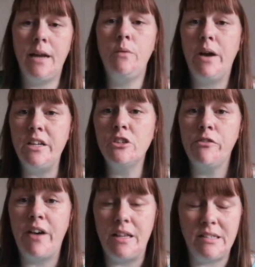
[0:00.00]
Anyway, it's
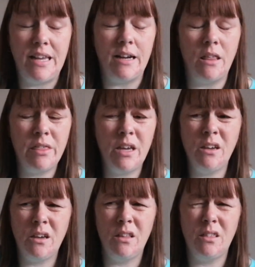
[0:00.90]
off Etsy, and I
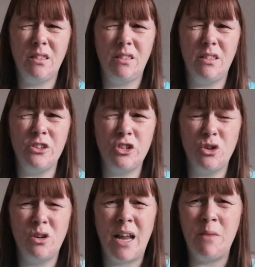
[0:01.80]
think the
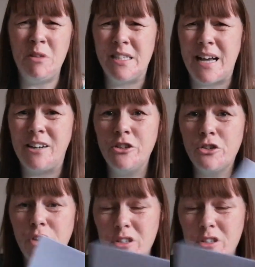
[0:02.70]
store name is Xana's